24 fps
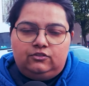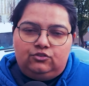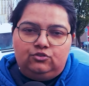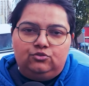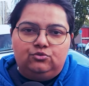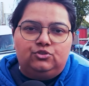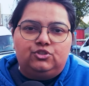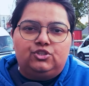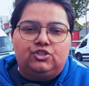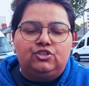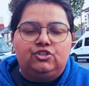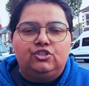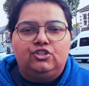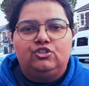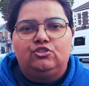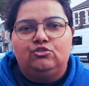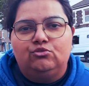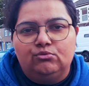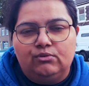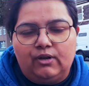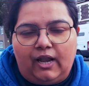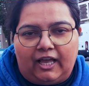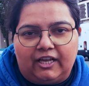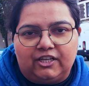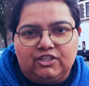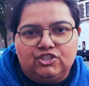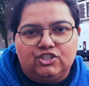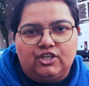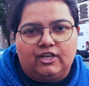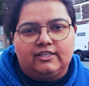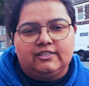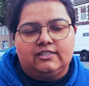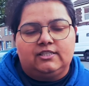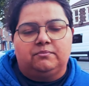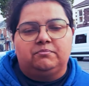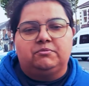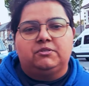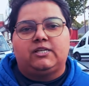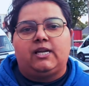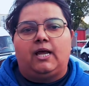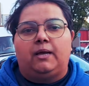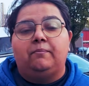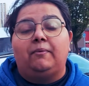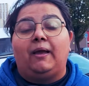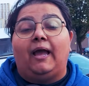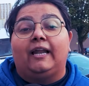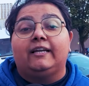You just need to like, share, subscribe,